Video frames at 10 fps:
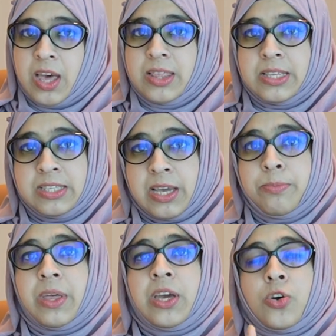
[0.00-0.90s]
The same
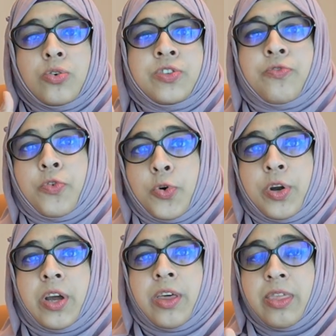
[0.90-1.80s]
thing goes
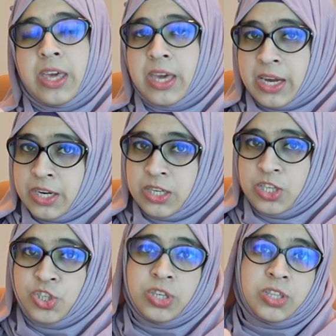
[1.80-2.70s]
for the air
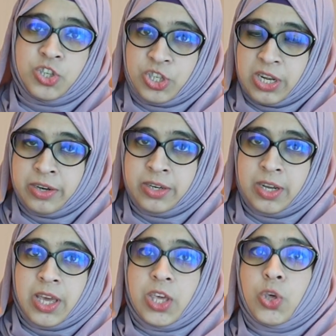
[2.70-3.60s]
conditioner, the chiller.
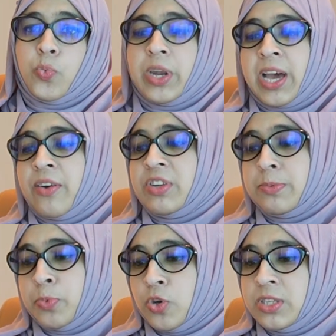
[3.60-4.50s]
You would have a
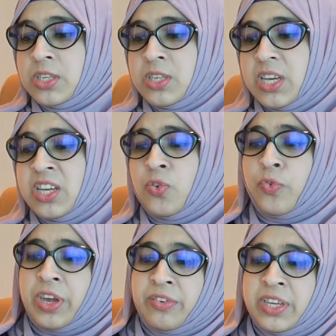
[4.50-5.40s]
deposit. It
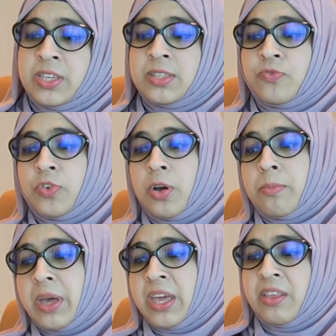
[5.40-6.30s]
varies
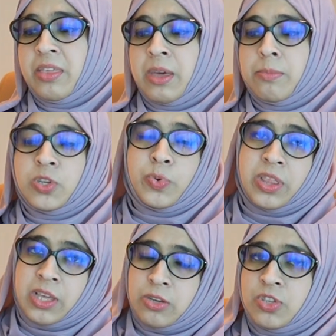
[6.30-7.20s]
from anything between
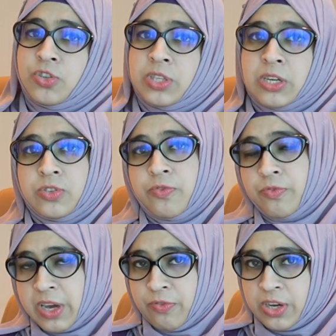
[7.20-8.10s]
1,000 to
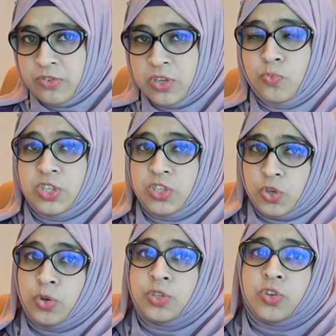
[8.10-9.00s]
1,500, which is
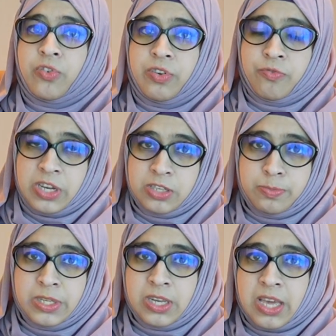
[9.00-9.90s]
also
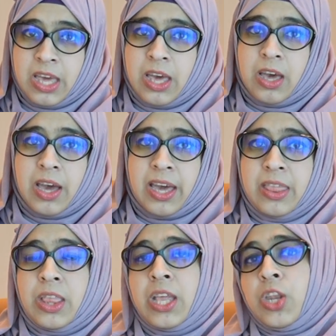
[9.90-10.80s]
refundable.
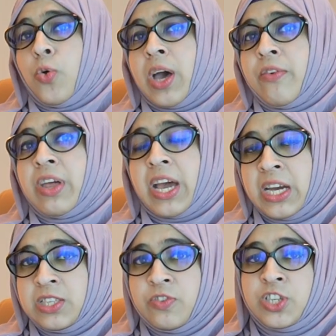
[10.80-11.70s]
And then you have an
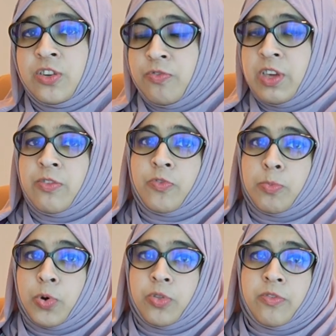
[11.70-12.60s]
activation fee for
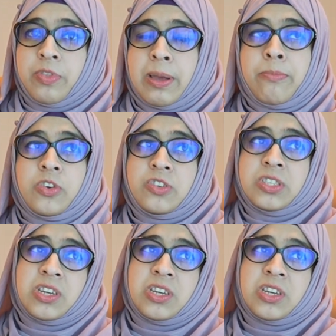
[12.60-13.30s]
both of them, which is